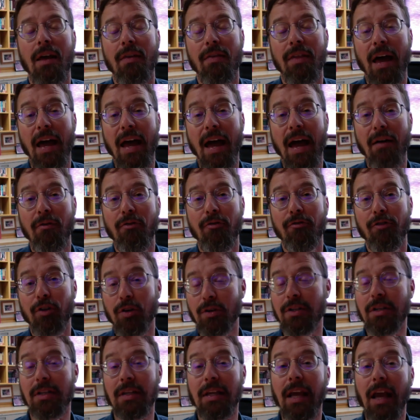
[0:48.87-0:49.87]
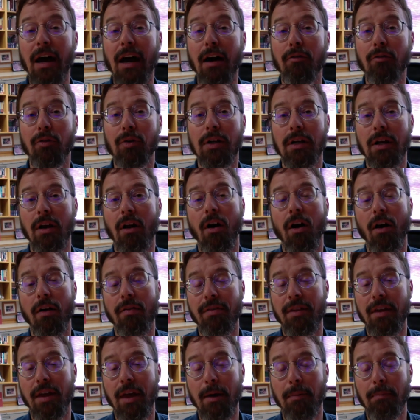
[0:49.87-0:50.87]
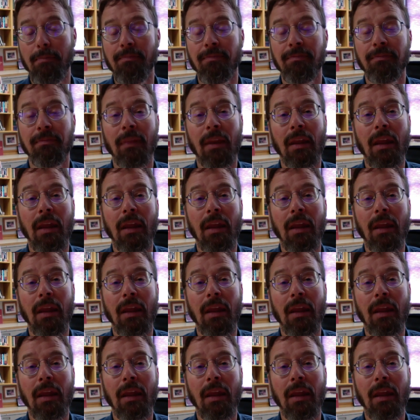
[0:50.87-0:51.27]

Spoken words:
that have First and Calvary on them.